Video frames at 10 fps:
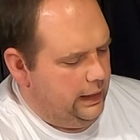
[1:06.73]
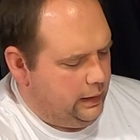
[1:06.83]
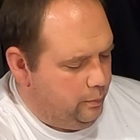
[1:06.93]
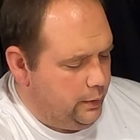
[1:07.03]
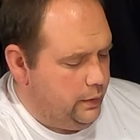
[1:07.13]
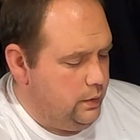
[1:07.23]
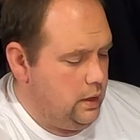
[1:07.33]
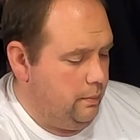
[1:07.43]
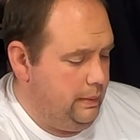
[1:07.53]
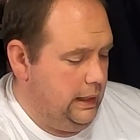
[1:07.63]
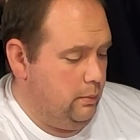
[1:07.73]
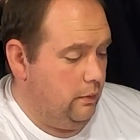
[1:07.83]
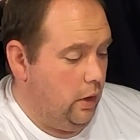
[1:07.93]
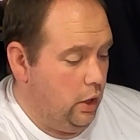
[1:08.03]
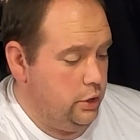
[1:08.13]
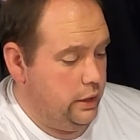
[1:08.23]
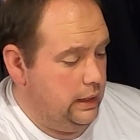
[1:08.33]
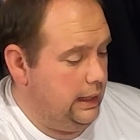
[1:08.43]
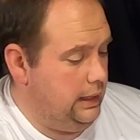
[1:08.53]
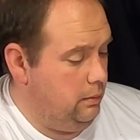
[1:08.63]
it can produce a beam of one hundred
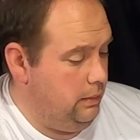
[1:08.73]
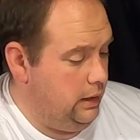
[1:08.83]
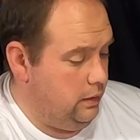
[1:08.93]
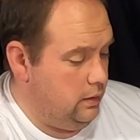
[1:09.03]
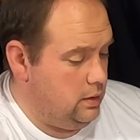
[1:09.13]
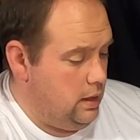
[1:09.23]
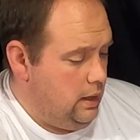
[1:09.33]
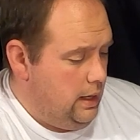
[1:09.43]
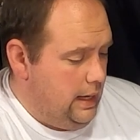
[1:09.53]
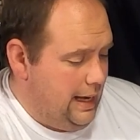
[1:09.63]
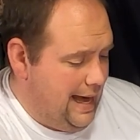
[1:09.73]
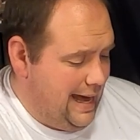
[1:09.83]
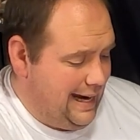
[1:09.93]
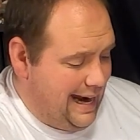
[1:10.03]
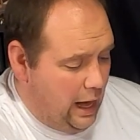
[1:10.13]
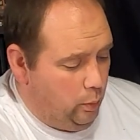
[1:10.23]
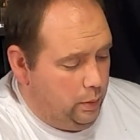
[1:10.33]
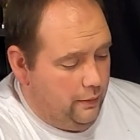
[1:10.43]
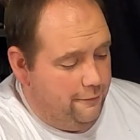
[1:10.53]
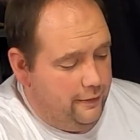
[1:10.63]
ninety meters at an
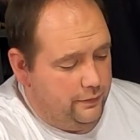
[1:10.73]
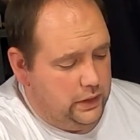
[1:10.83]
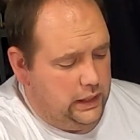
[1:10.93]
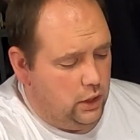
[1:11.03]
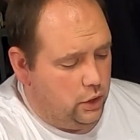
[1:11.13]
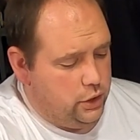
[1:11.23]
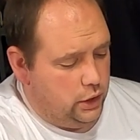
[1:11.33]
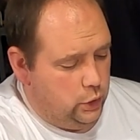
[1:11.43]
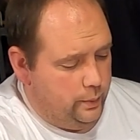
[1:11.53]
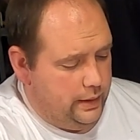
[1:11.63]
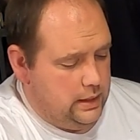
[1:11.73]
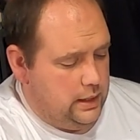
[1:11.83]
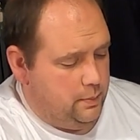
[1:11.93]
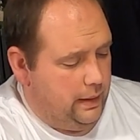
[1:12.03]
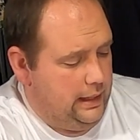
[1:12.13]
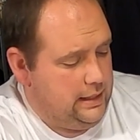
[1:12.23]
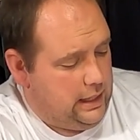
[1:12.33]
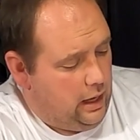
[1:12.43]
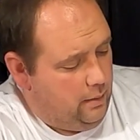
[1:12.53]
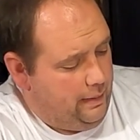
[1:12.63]
output of fifteen hundred lumens despite its
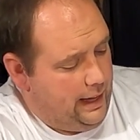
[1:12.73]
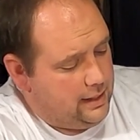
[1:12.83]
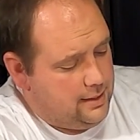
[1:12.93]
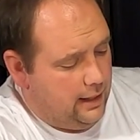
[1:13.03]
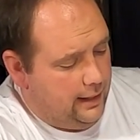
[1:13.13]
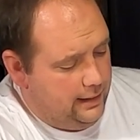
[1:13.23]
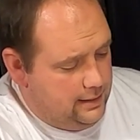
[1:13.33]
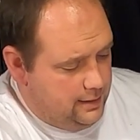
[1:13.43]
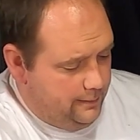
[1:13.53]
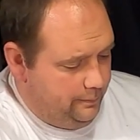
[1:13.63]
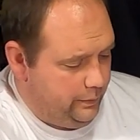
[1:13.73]
compact size.